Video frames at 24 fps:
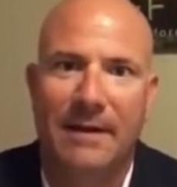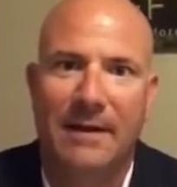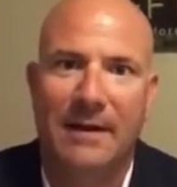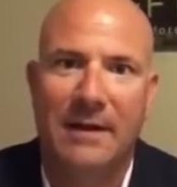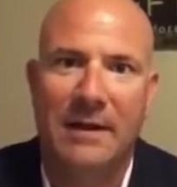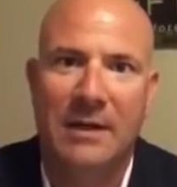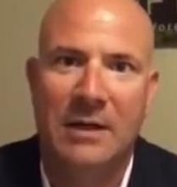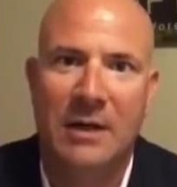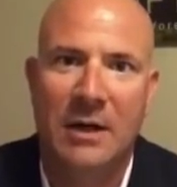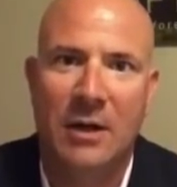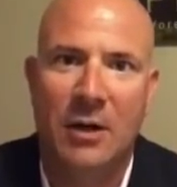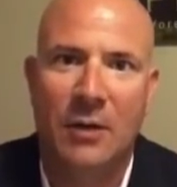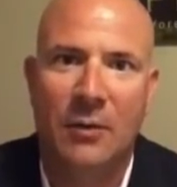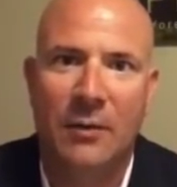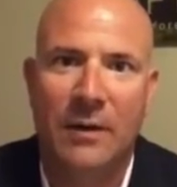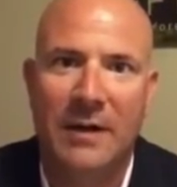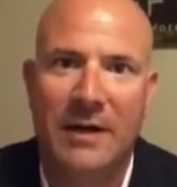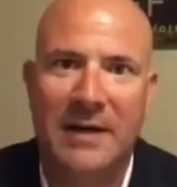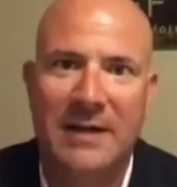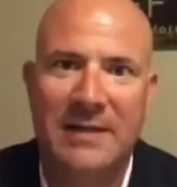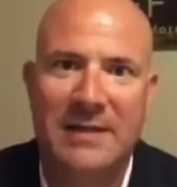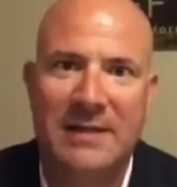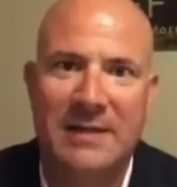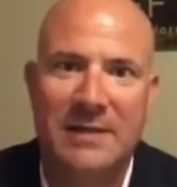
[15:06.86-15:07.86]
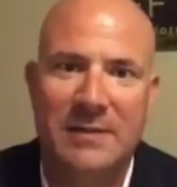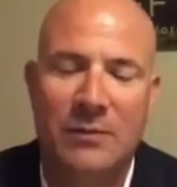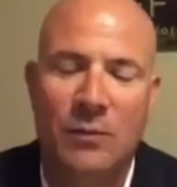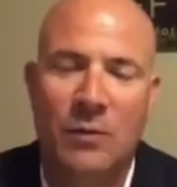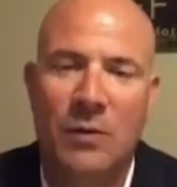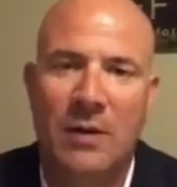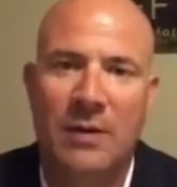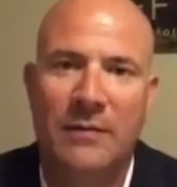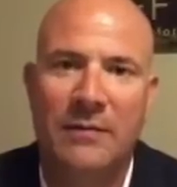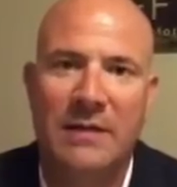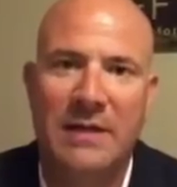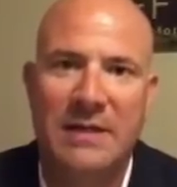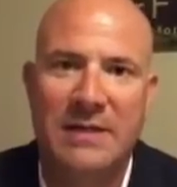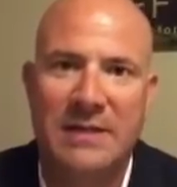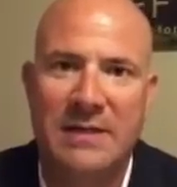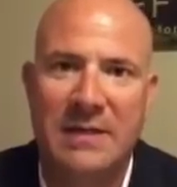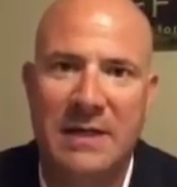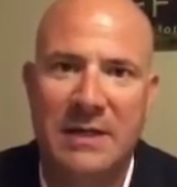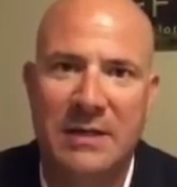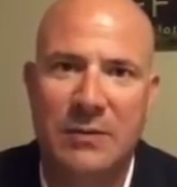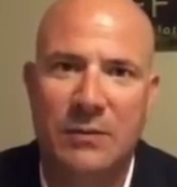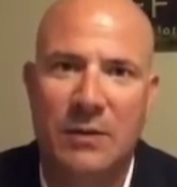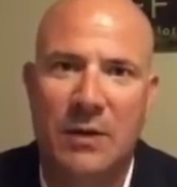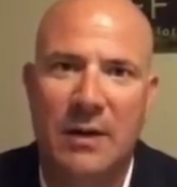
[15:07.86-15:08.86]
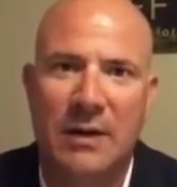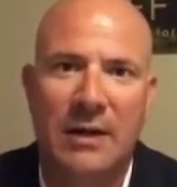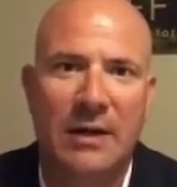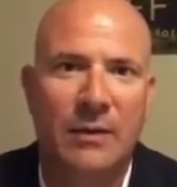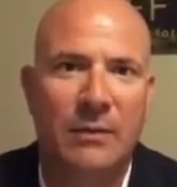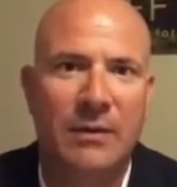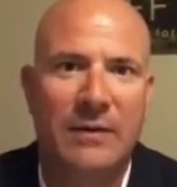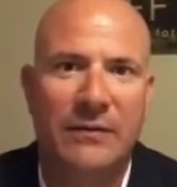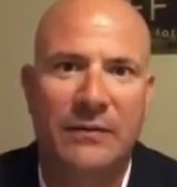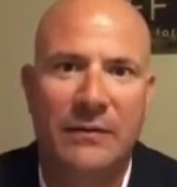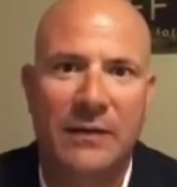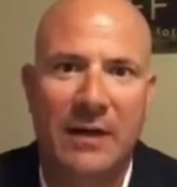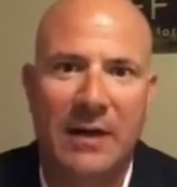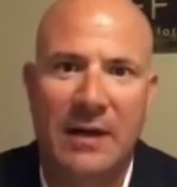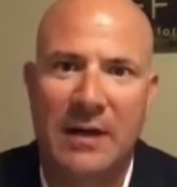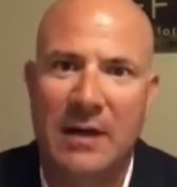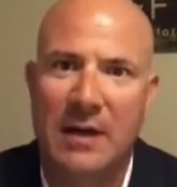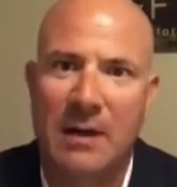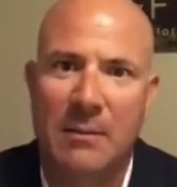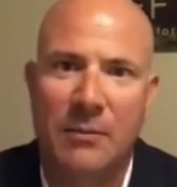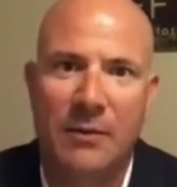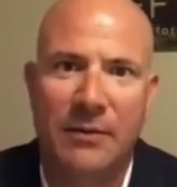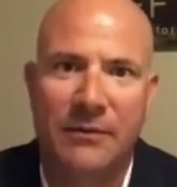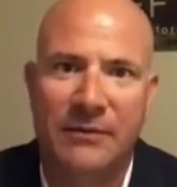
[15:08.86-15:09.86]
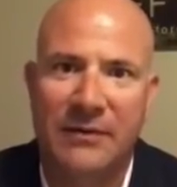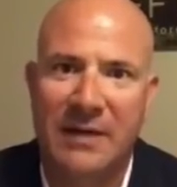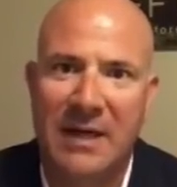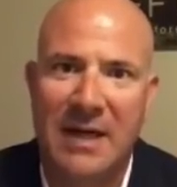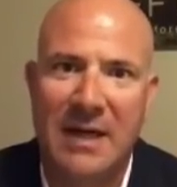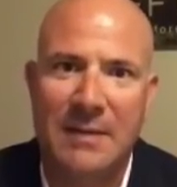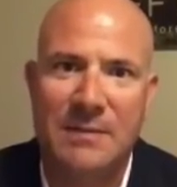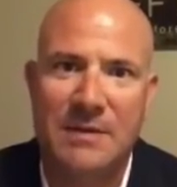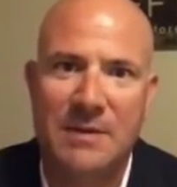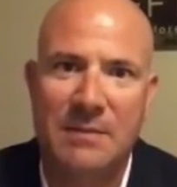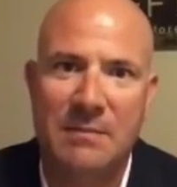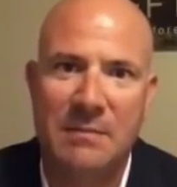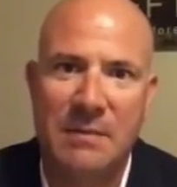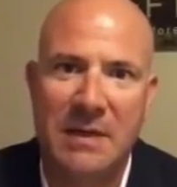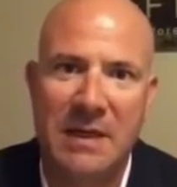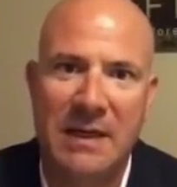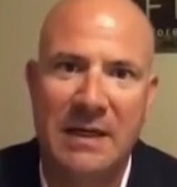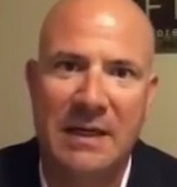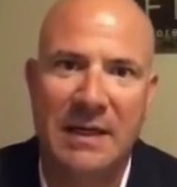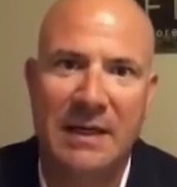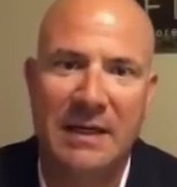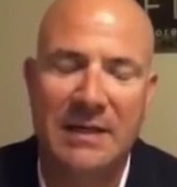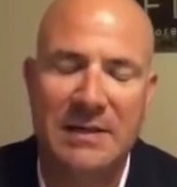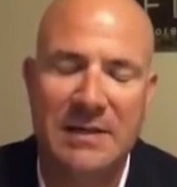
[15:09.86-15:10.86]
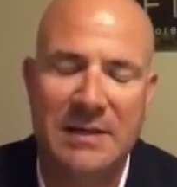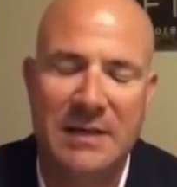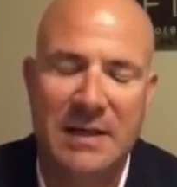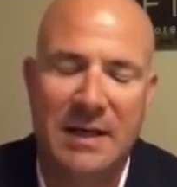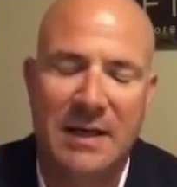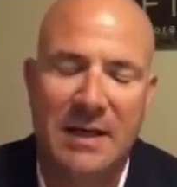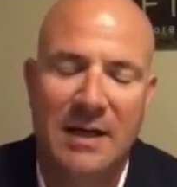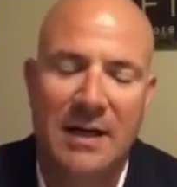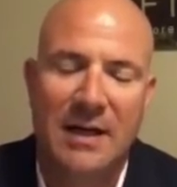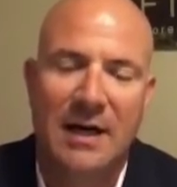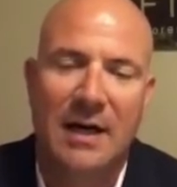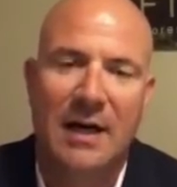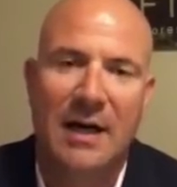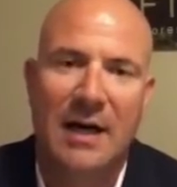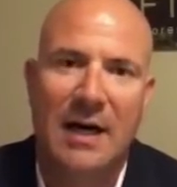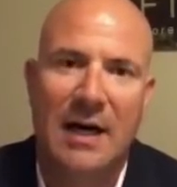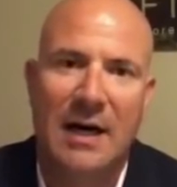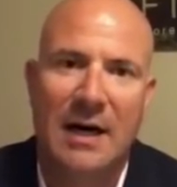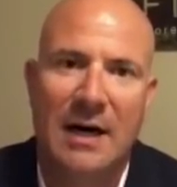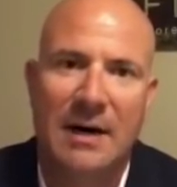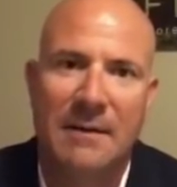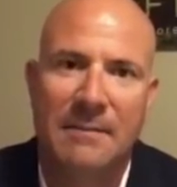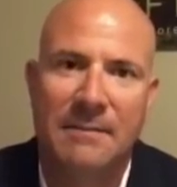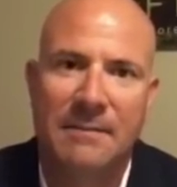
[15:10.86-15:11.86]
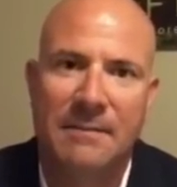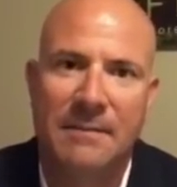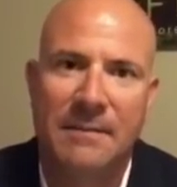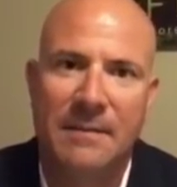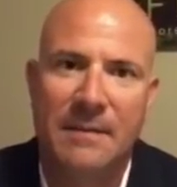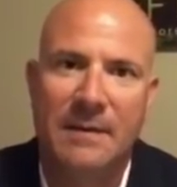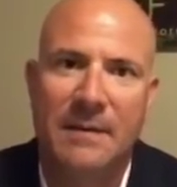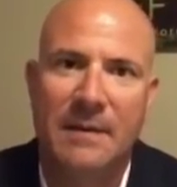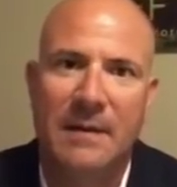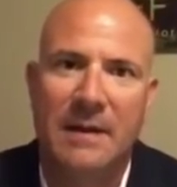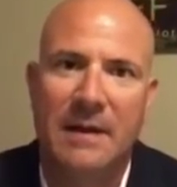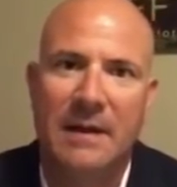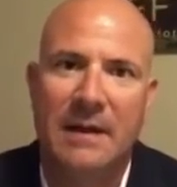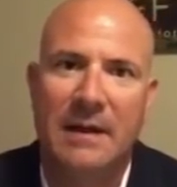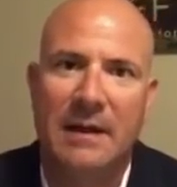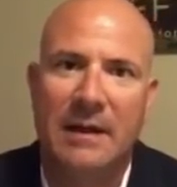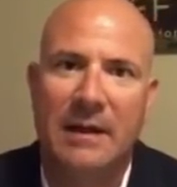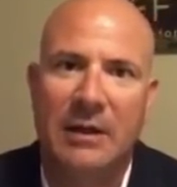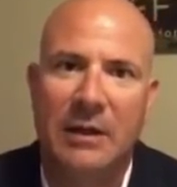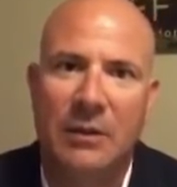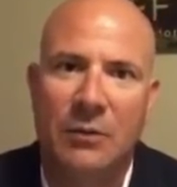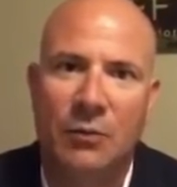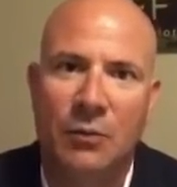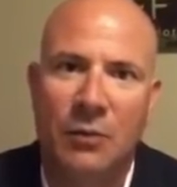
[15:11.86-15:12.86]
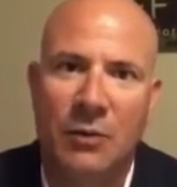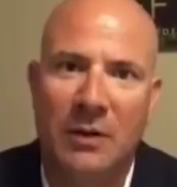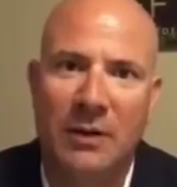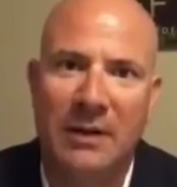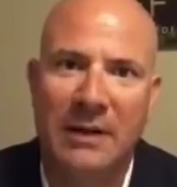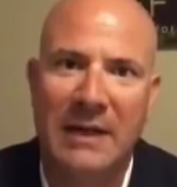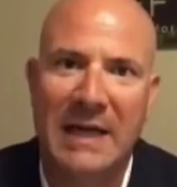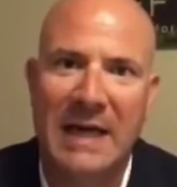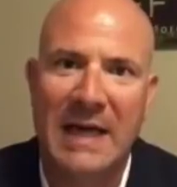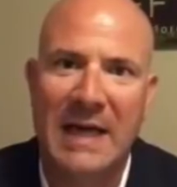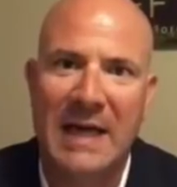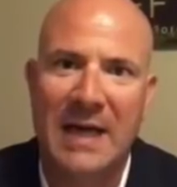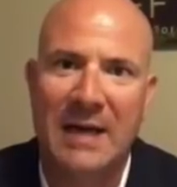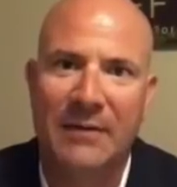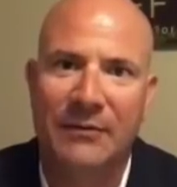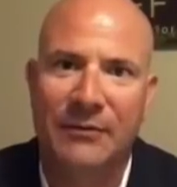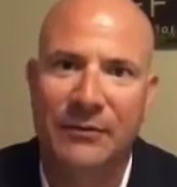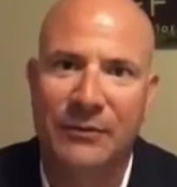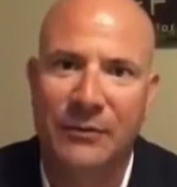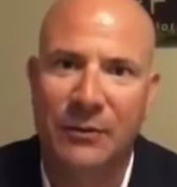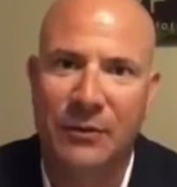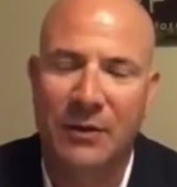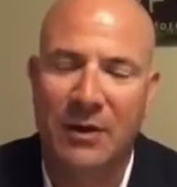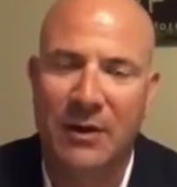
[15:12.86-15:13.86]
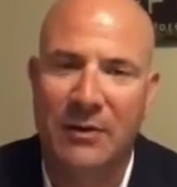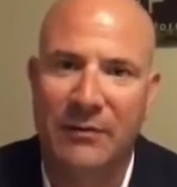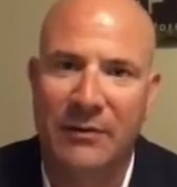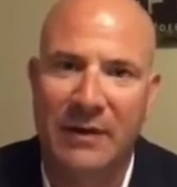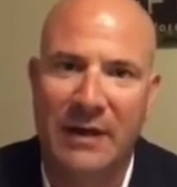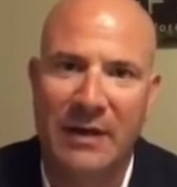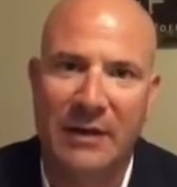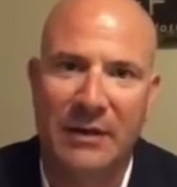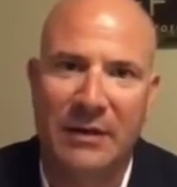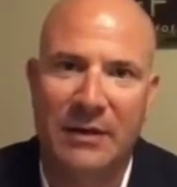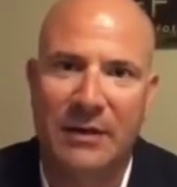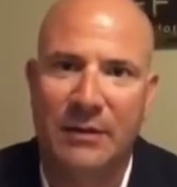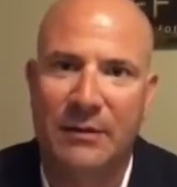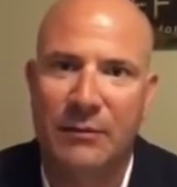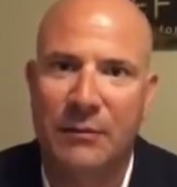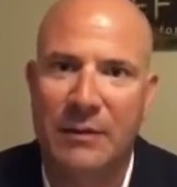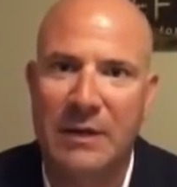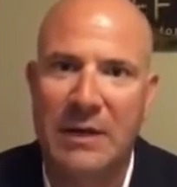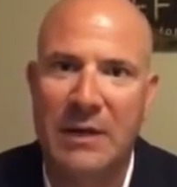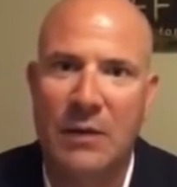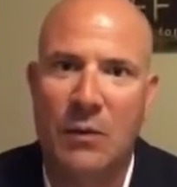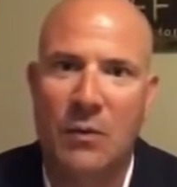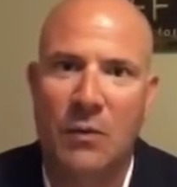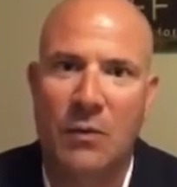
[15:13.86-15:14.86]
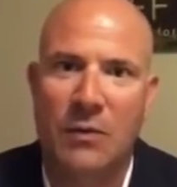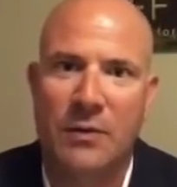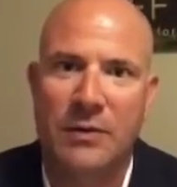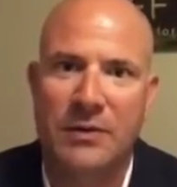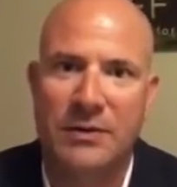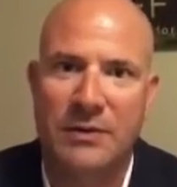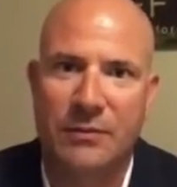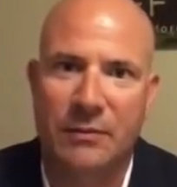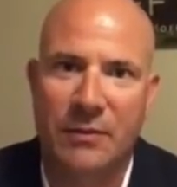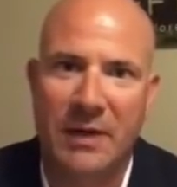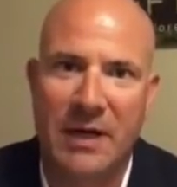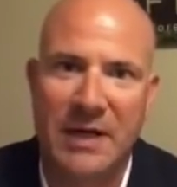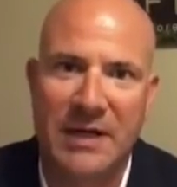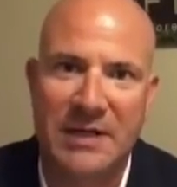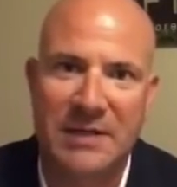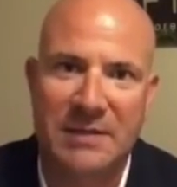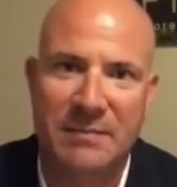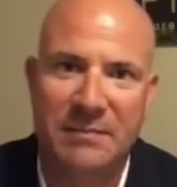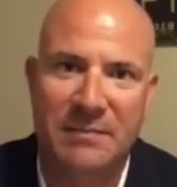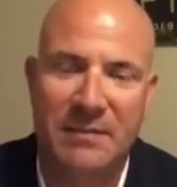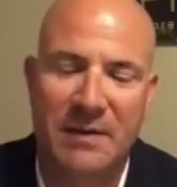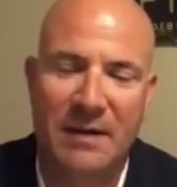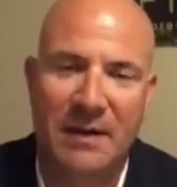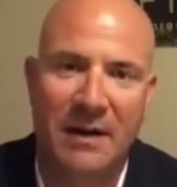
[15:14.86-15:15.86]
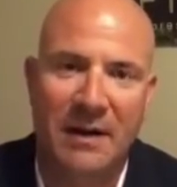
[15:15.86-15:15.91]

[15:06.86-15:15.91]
it's one of these things where I think we've said a number of times in meetings, you really have sort of a three-horse race,